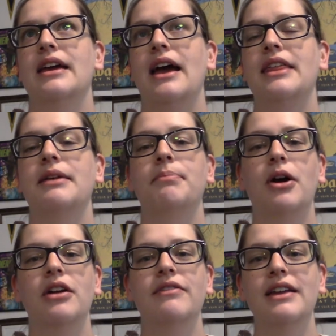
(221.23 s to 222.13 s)
I think
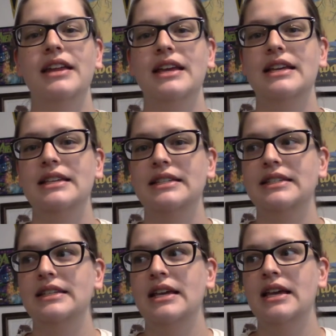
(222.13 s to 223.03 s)
part of it
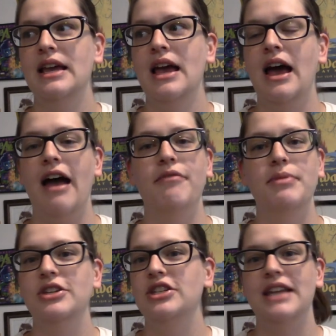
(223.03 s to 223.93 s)
is I've
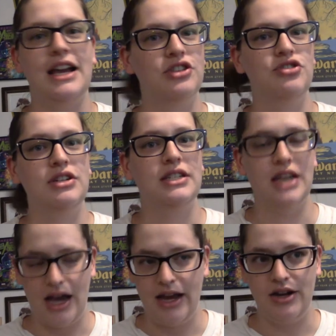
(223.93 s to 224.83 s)
been just extra
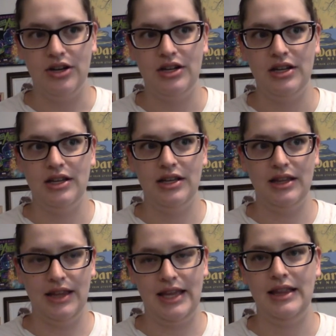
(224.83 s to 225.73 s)
tired
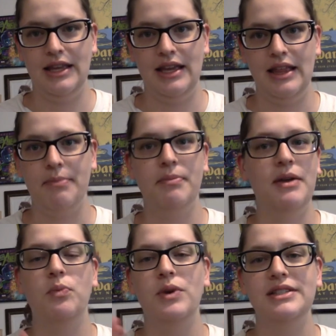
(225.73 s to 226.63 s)
lately. Like
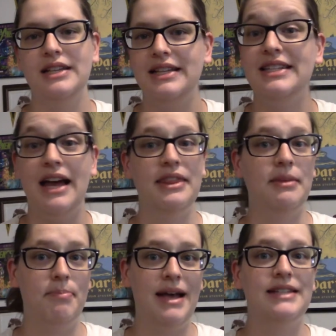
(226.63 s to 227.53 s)
it was, it's not
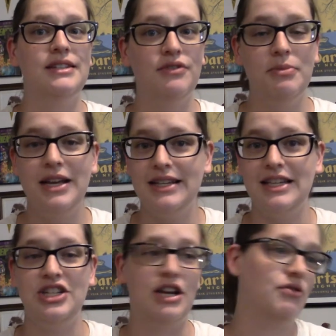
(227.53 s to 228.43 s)
the best for me because
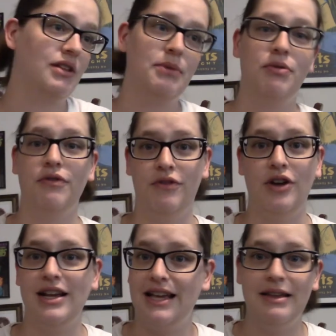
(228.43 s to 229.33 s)
I generally
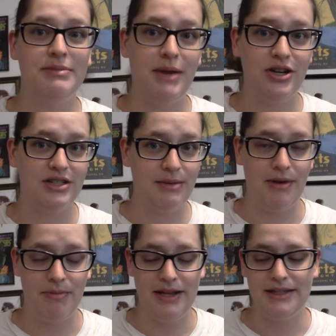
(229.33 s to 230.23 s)
prefer, I get better sleep
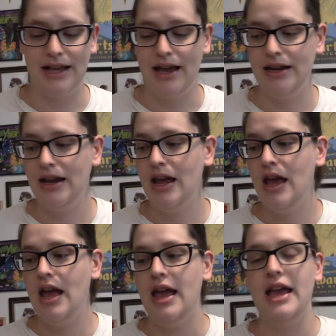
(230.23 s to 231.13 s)
on my side.
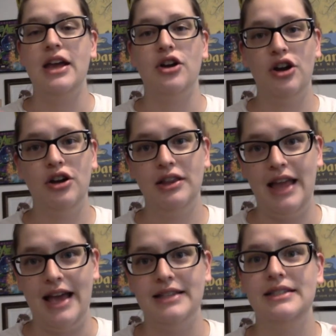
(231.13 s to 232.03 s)
It hurt
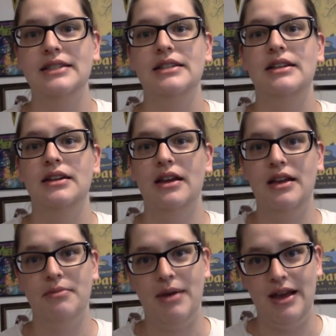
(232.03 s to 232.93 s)
less
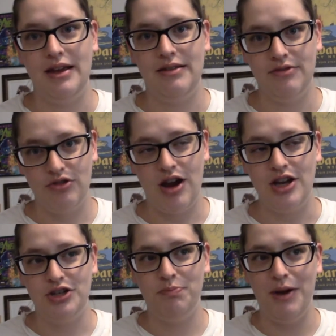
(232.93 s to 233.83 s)
in my
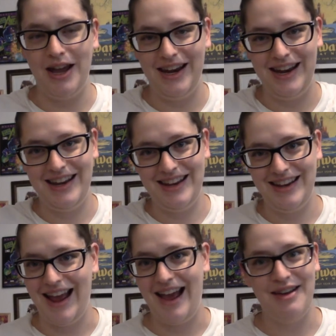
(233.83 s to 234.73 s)
crotch, but it,
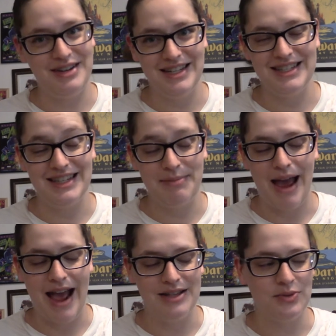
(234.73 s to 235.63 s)
I didn't sleep
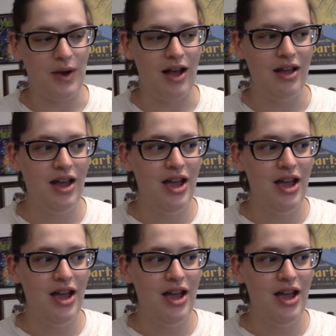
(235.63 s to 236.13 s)
as well.